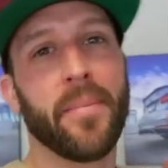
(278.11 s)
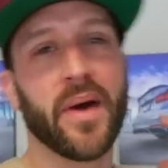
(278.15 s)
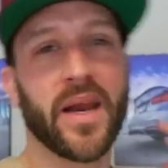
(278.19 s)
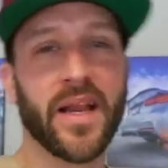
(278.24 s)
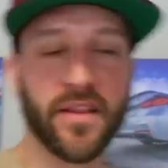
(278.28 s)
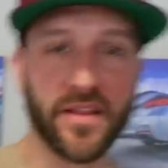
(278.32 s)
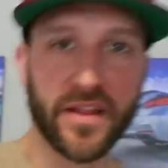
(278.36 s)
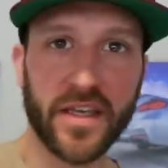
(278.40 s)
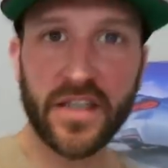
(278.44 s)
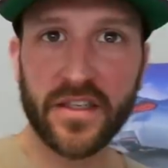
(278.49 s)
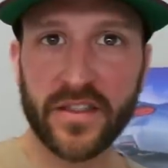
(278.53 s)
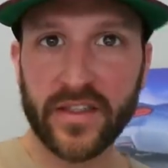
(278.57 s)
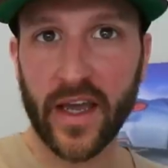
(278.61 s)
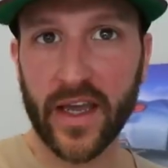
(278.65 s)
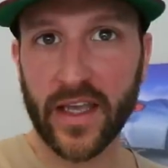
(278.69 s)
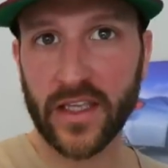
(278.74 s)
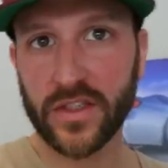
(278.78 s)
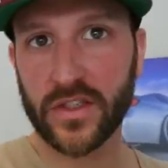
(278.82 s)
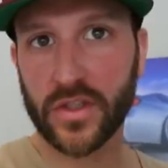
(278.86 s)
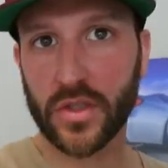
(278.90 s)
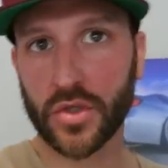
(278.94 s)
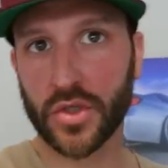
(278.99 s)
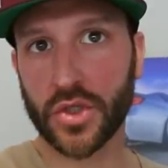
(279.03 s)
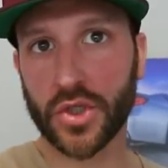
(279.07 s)
but at least I
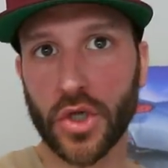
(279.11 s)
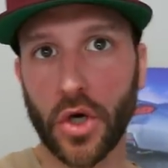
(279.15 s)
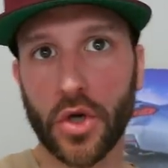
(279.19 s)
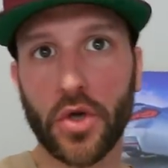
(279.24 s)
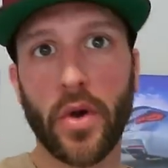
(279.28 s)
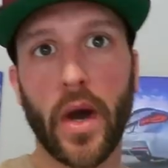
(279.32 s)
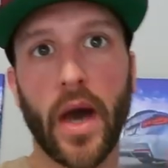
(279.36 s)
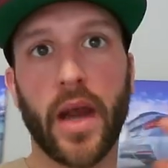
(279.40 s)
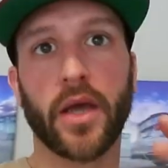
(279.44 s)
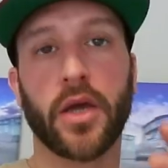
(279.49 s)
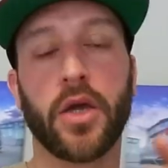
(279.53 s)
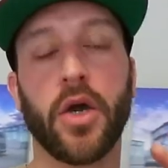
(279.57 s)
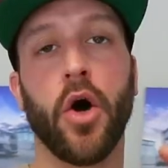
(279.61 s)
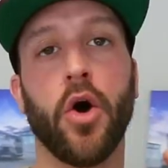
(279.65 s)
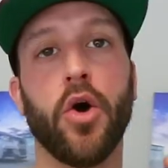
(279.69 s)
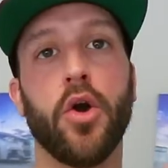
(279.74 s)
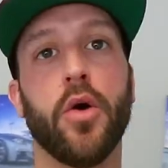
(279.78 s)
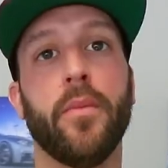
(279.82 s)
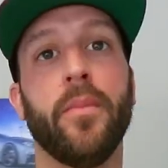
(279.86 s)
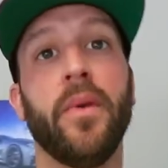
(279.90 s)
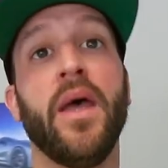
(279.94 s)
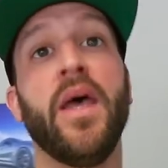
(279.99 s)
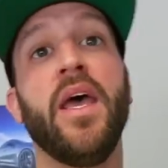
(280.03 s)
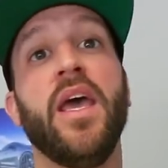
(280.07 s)
can still show you how to code
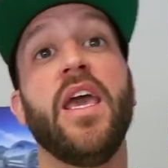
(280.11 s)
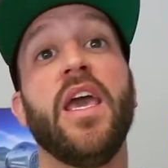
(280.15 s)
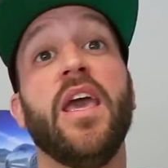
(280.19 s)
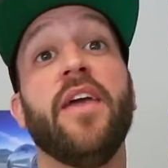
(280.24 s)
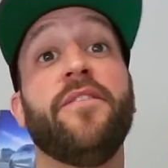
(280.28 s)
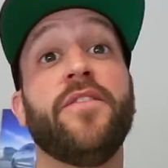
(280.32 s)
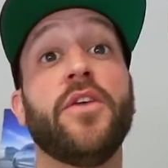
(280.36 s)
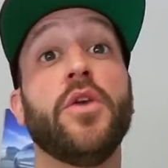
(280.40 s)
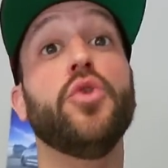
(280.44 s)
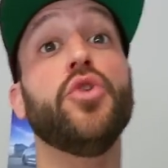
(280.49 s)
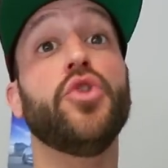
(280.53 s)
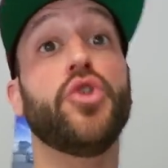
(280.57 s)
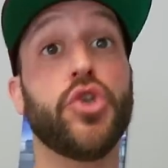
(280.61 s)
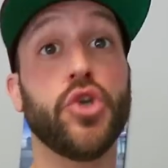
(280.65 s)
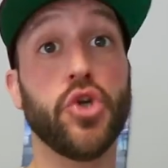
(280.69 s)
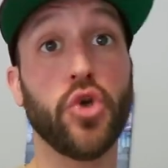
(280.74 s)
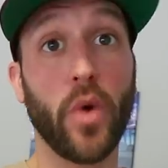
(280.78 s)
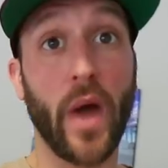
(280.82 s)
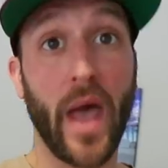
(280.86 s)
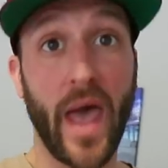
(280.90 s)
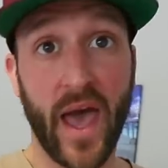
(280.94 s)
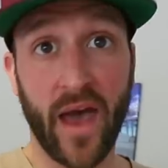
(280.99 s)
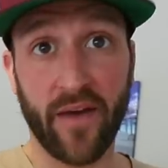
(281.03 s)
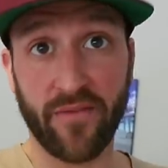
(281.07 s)
them if you
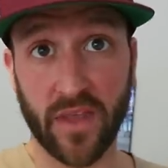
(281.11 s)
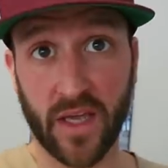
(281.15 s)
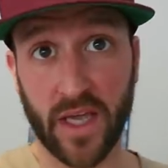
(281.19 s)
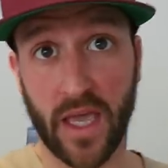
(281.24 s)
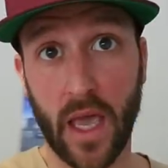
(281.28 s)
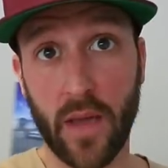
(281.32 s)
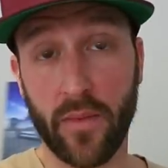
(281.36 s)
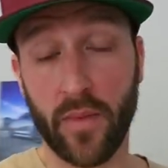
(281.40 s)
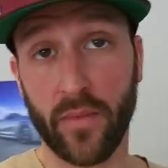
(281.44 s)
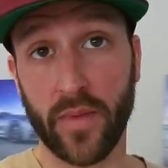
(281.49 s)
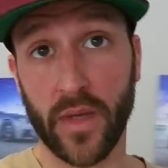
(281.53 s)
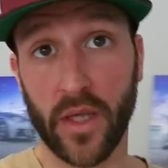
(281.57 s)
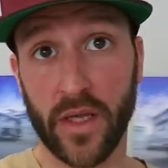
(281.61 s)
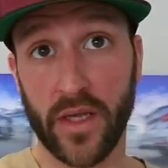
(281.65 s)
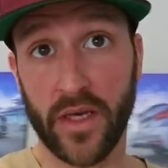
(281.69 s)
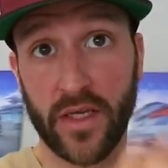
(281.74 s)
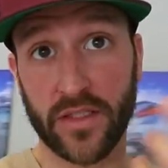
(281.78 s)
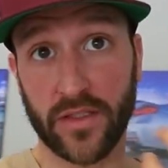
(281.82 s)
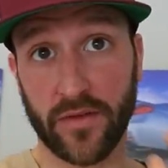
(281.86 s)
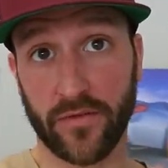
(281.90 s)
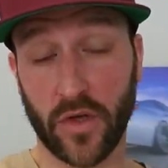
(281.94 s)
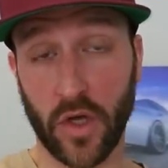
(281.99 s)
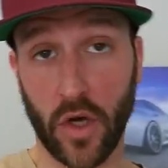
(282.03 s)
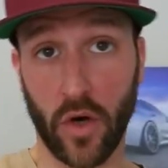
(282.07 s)
do have the
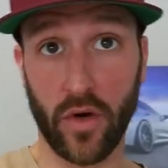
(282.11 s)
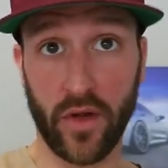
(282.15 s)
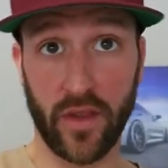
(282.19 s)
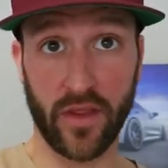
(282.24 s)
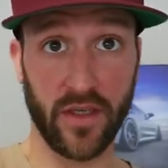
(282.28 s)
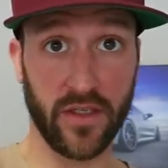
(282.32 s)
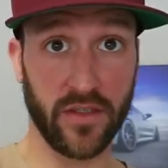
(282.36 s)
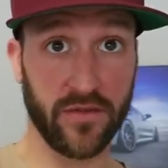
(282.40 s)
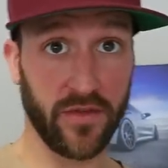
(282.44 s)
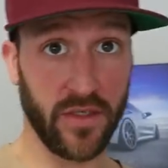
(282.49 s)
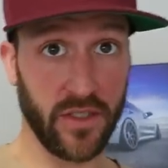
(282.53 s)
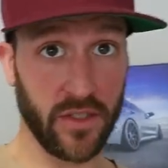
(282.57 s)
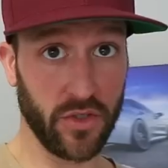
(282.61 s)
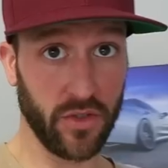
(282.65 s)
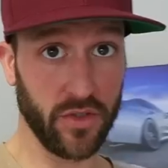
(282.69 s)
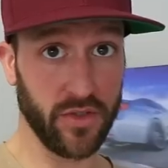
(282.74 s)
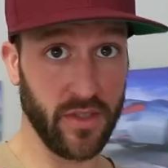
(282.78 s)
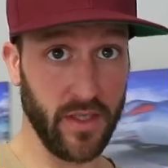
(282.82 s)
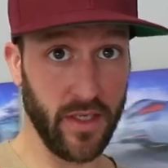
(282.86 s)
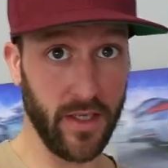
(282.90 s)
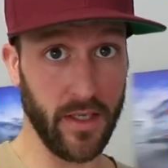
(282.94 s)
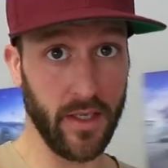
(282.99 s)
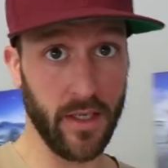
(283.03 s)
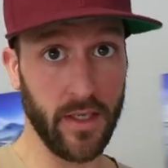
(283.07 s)
capabilities of coding these
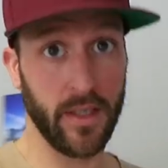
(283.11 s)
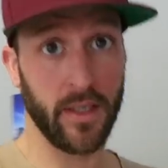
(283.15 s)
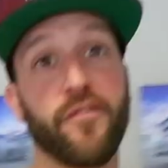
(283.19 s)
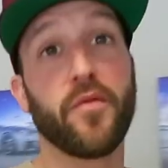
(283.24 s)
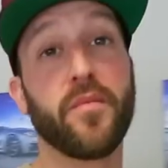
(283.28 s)
features in.